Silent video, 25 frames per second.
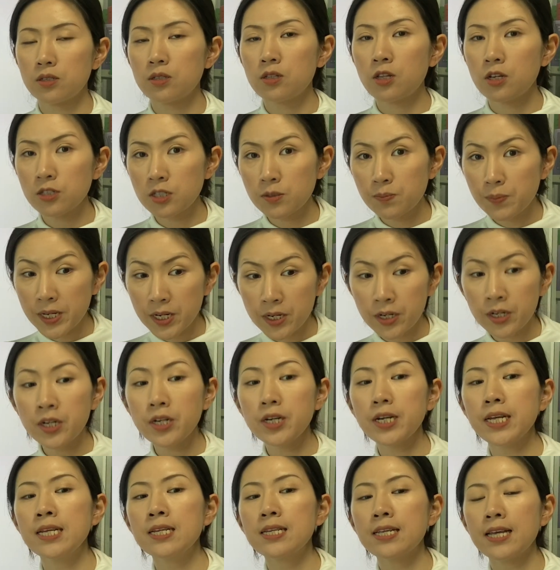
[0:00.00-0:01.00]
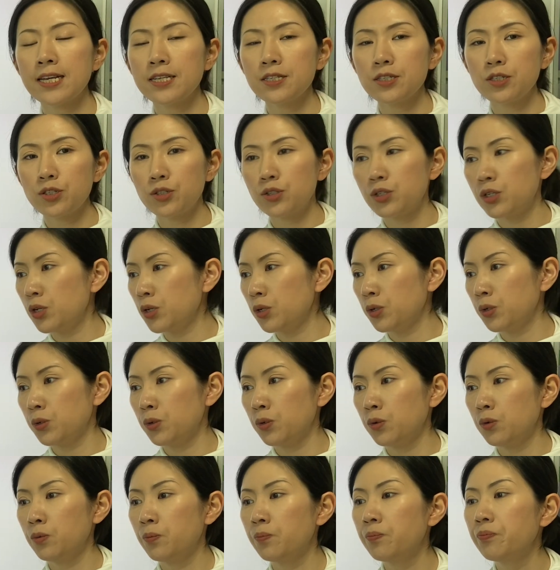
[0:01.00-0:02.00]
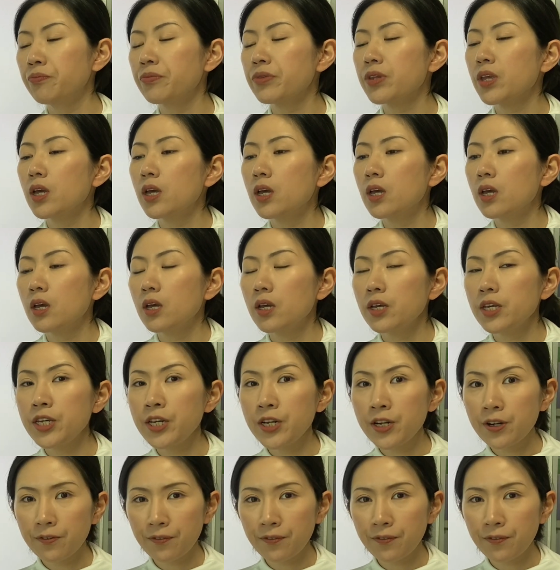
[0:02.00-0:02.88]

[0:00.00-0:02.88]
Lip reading: The speaker intends to hear